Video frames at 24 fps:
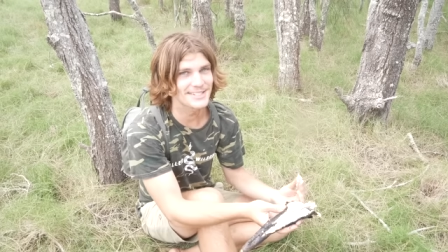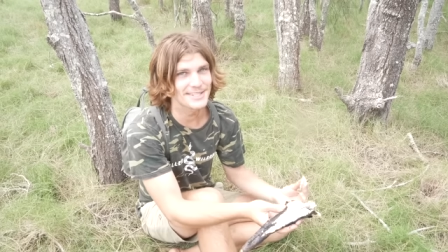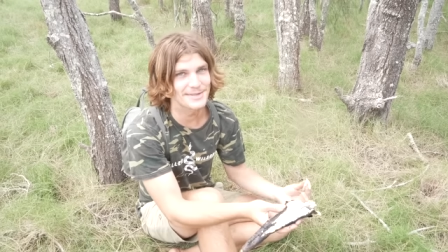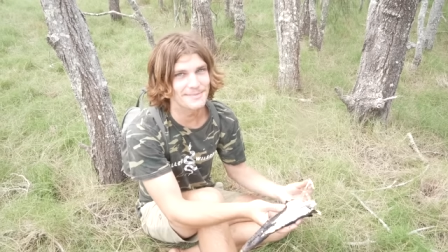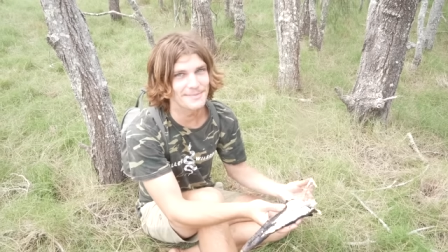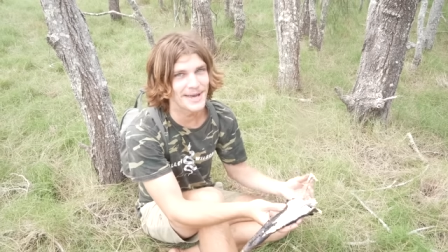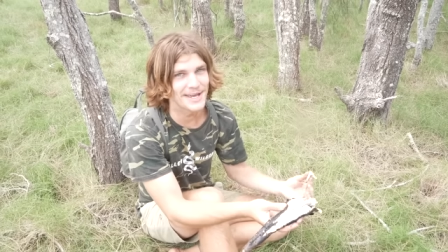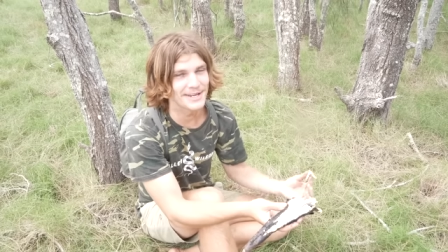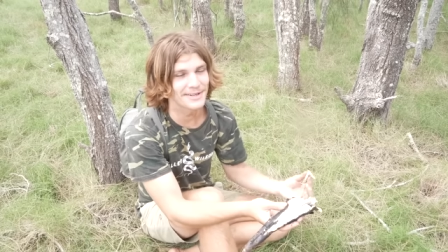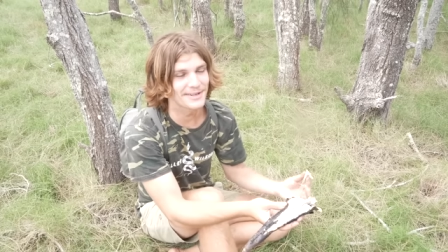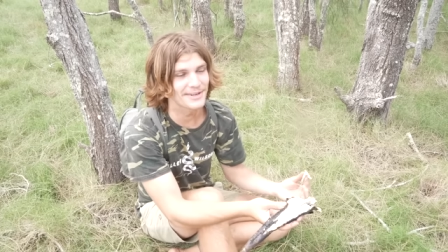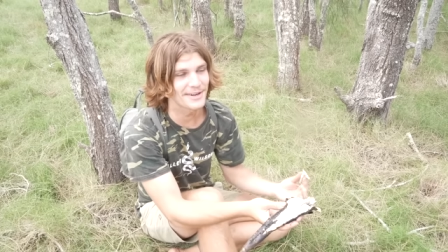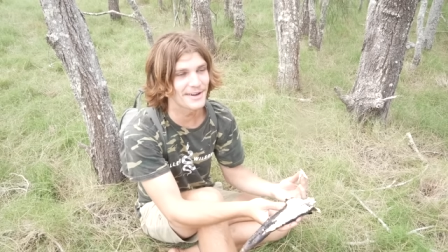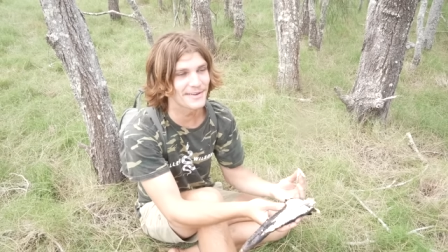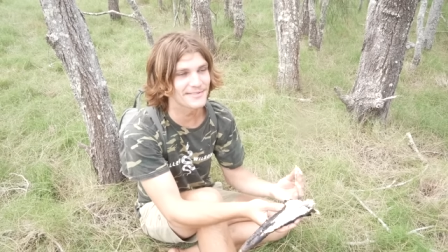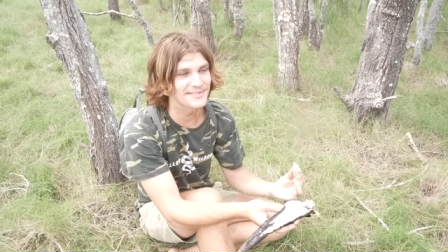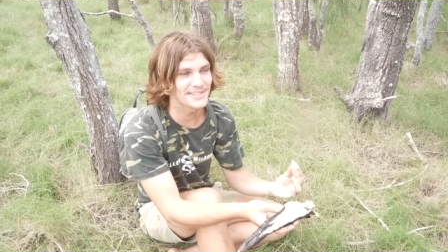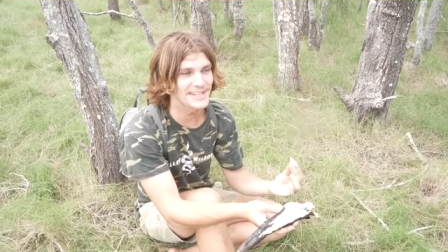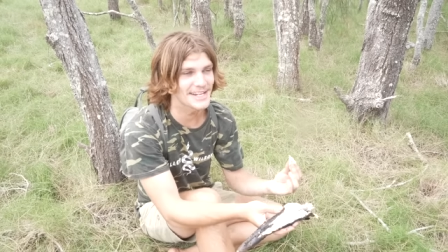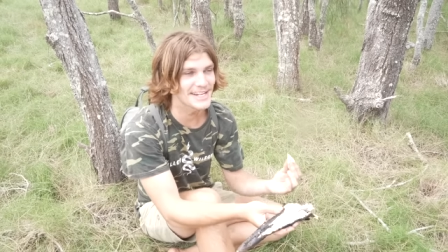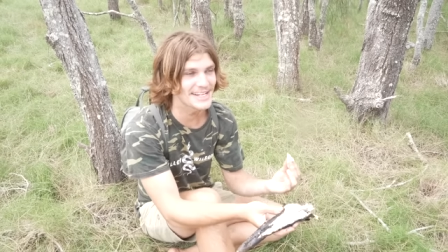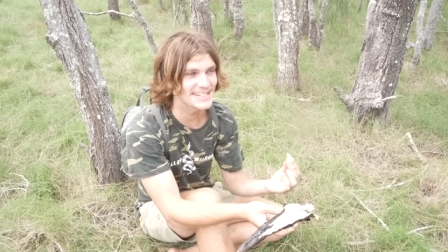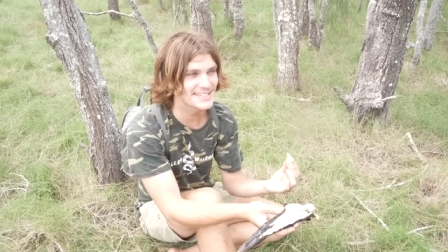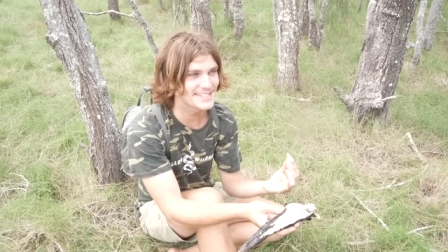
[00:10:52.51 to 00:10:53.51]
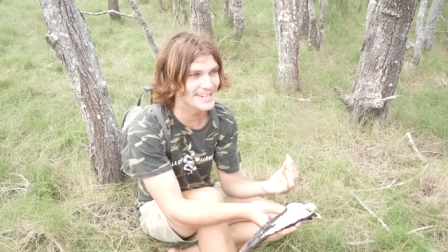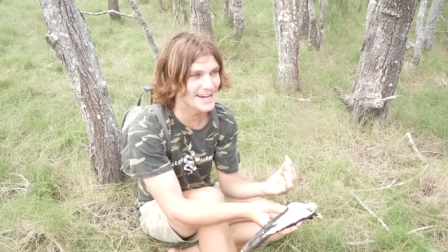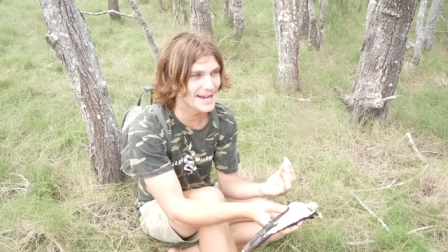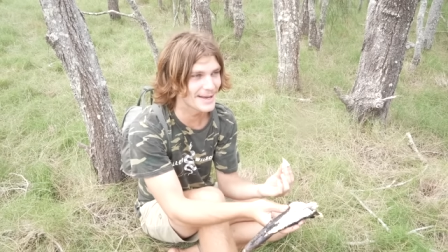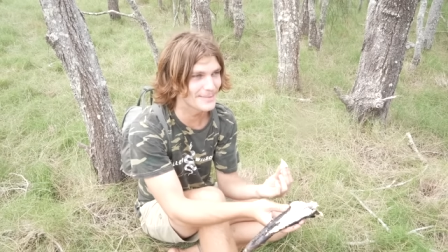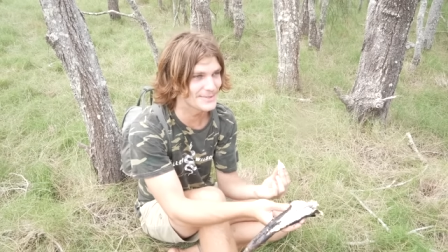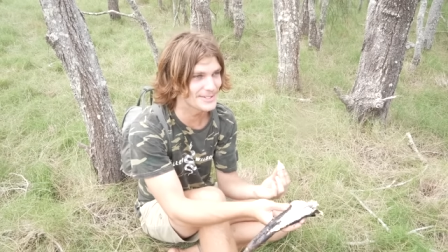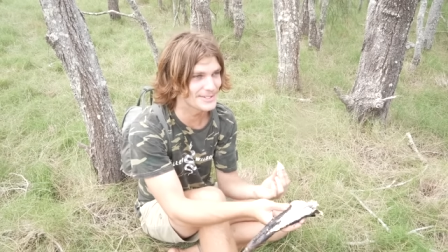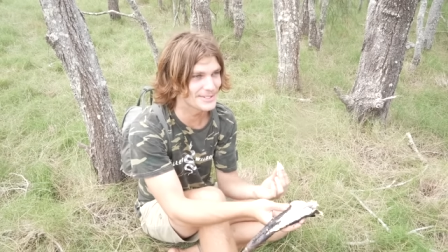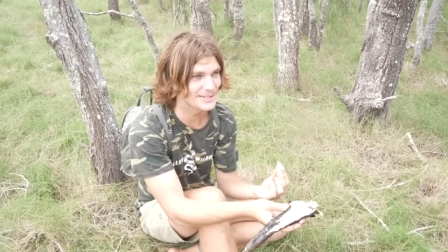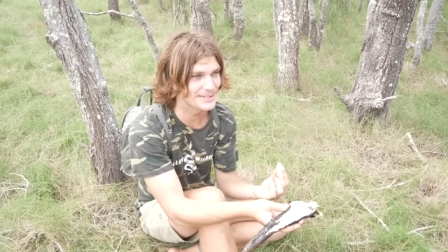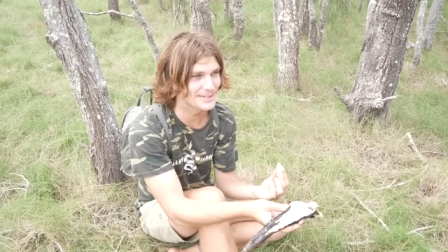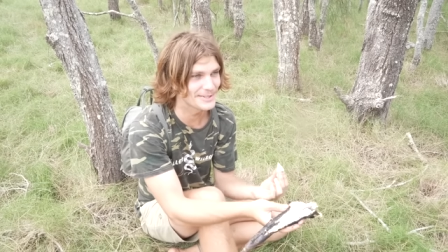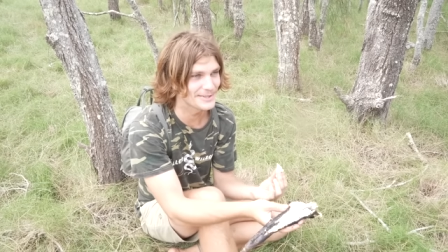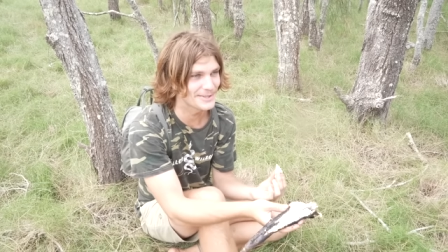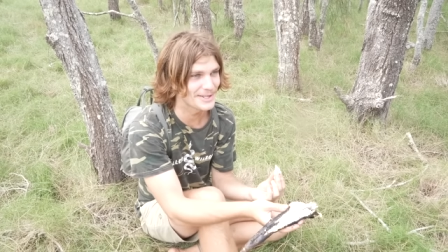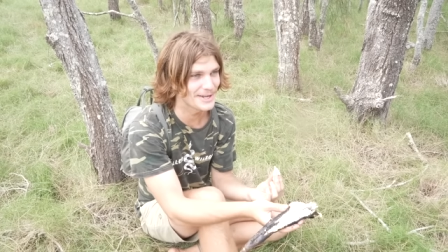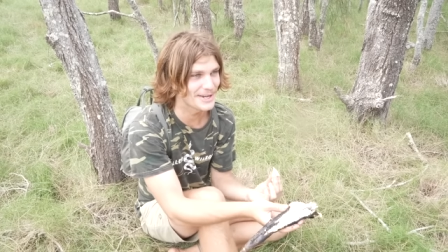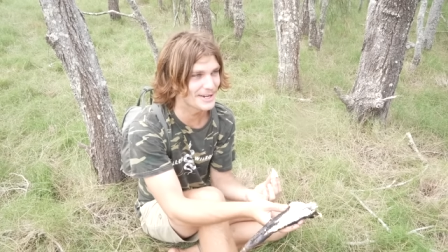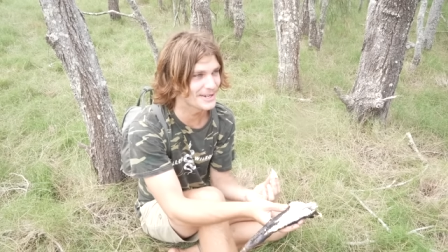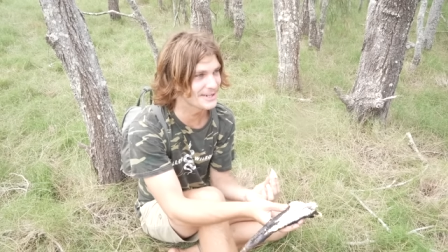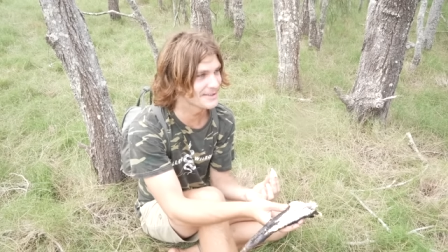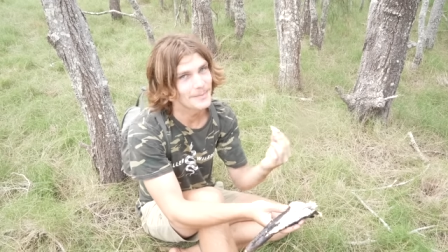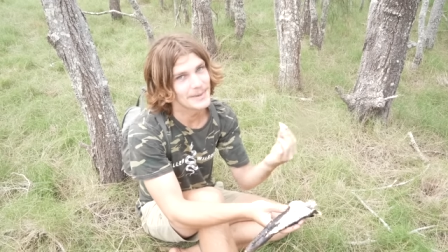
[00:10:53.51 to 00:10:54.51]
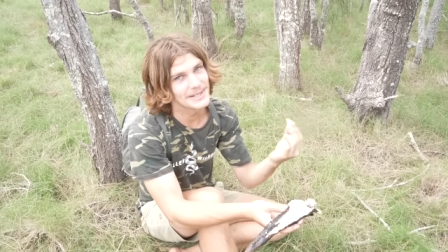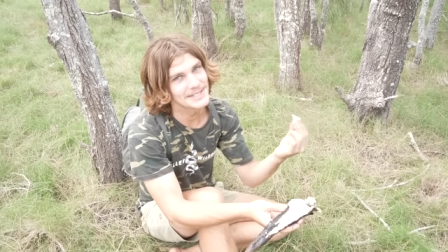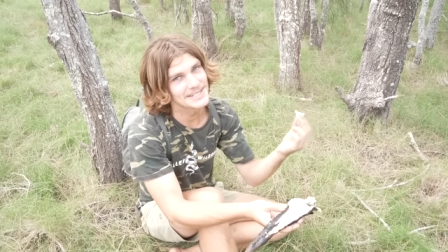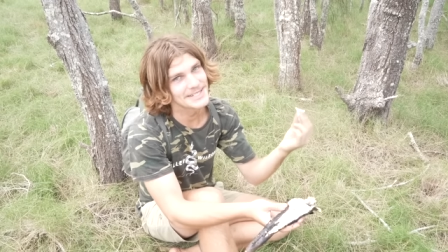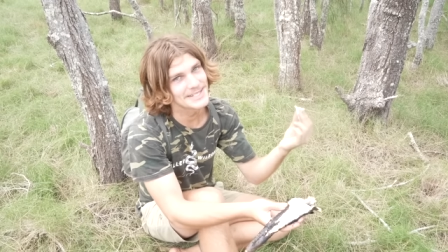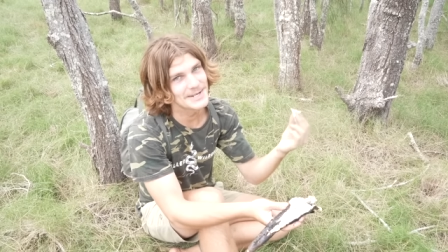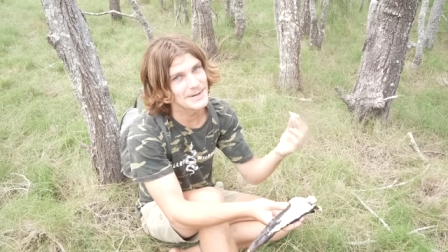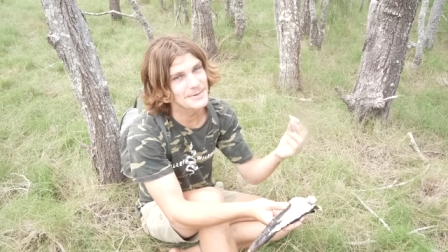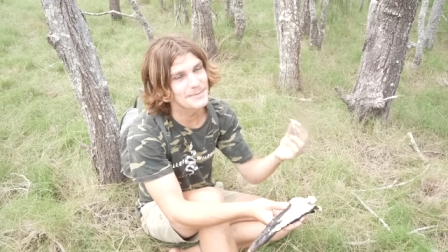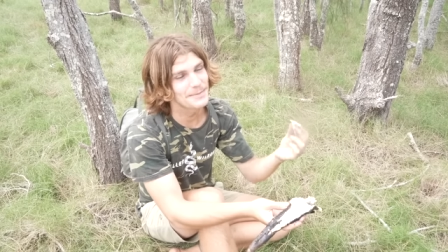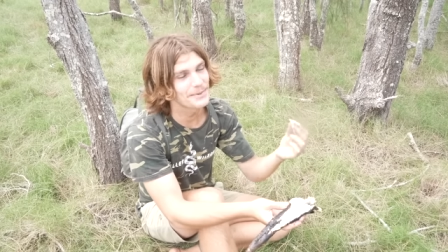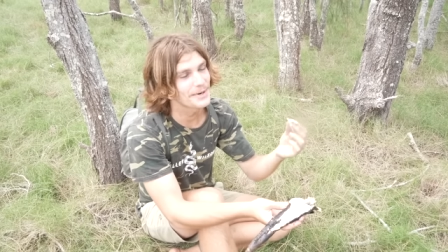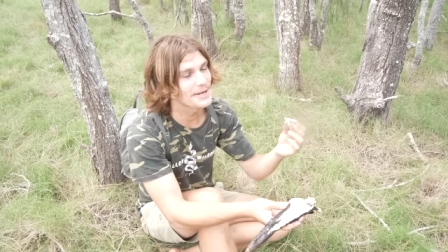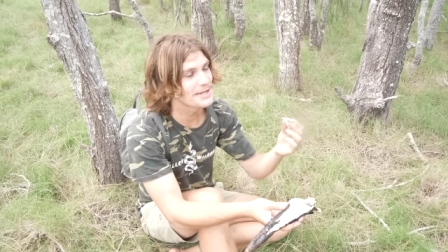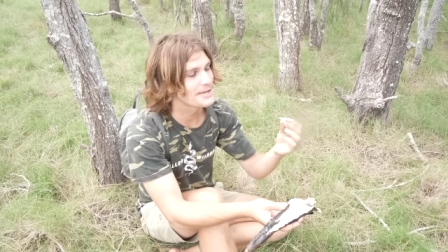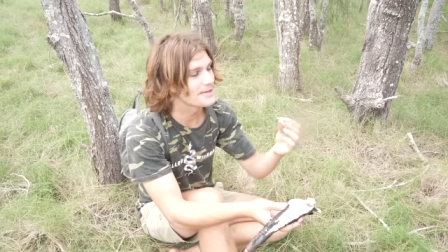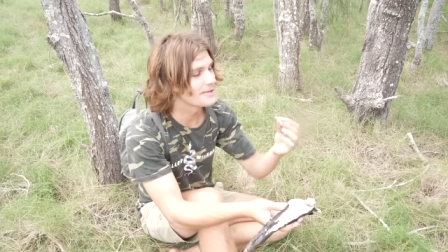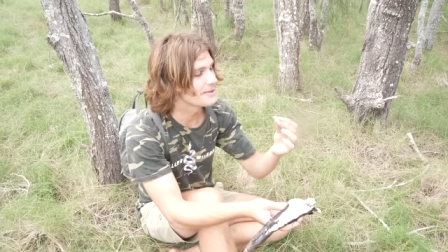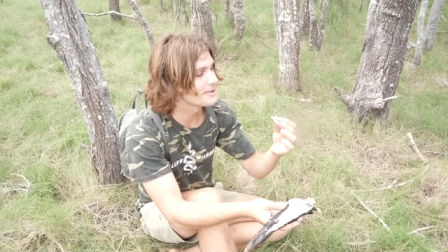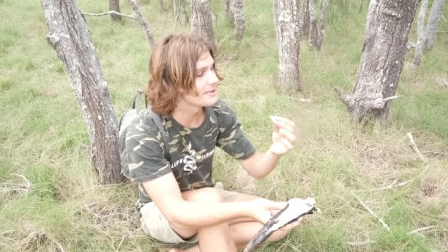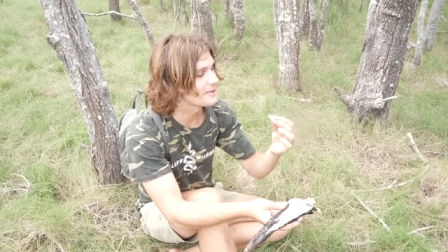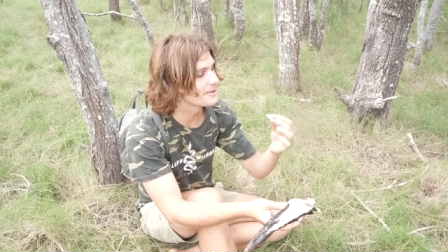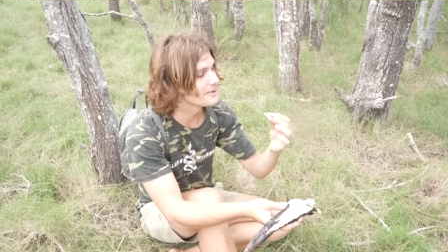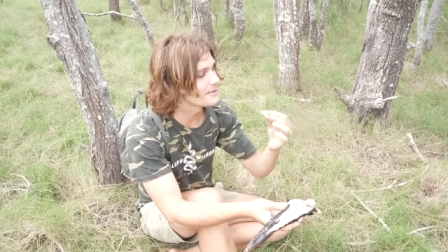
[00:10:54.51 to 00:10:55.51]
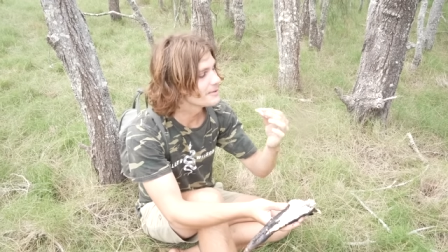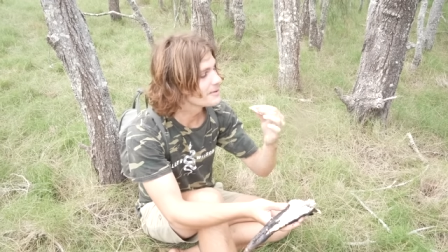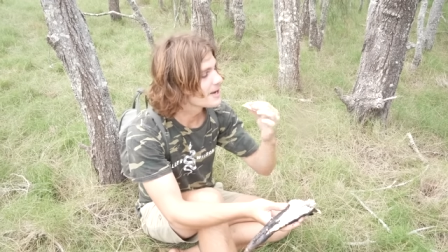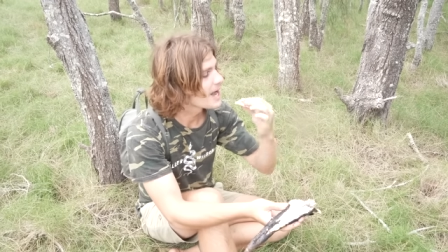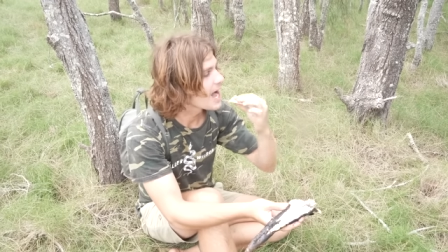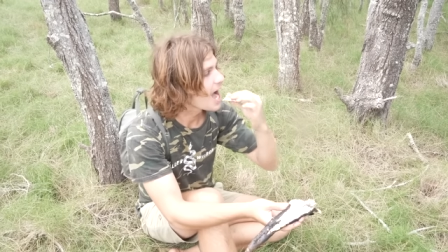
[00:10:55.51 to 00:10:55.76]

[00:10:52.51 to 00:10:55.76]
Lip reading: the mangroves anytime soon though, but still pretty cool.